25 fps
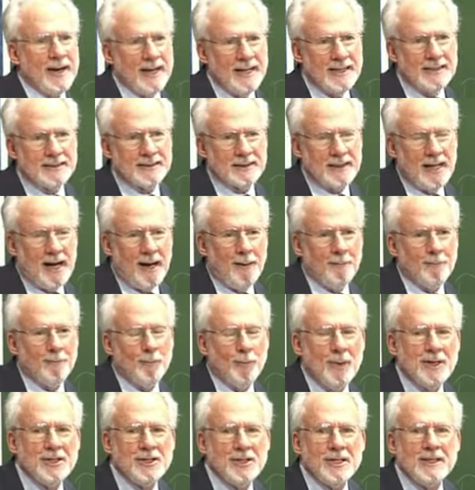al-Islam,
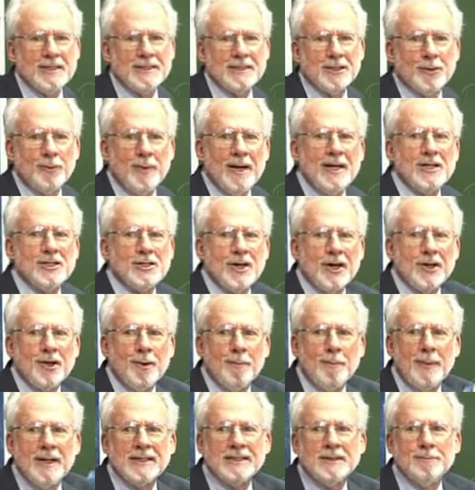which is the region
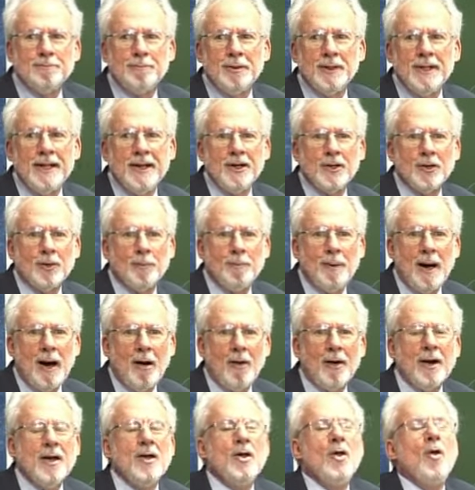under Muslim political
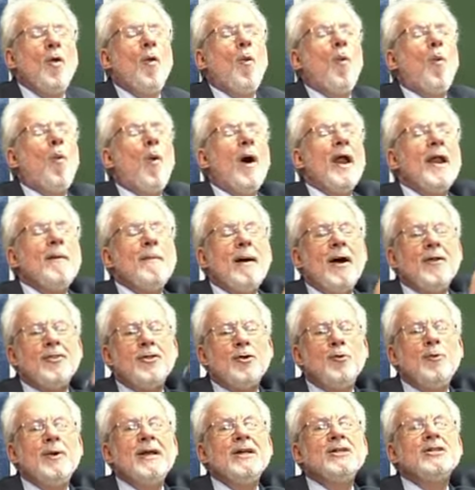power, what about
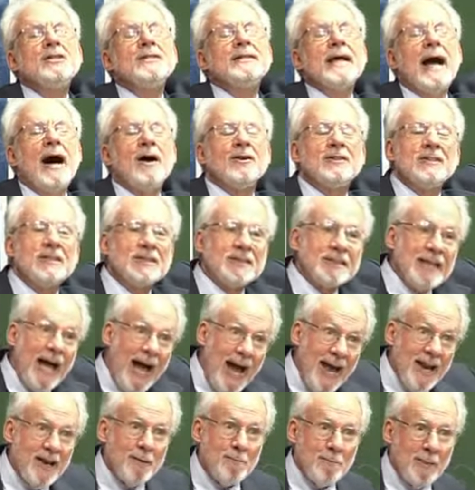the regions
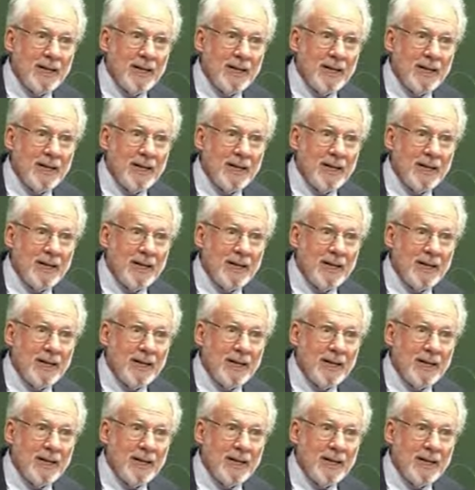outside